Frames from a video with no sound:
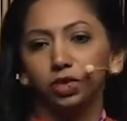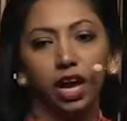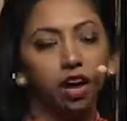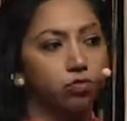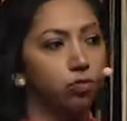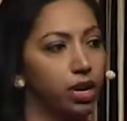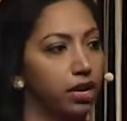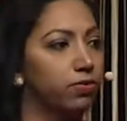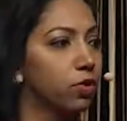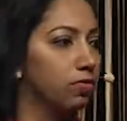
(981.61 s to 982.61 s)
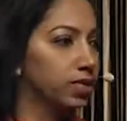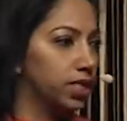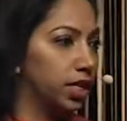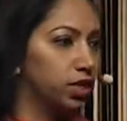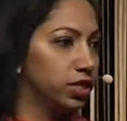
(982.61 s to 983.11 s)
to have brave
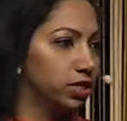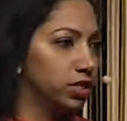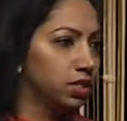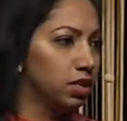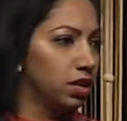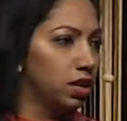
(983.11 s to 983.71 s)
conversations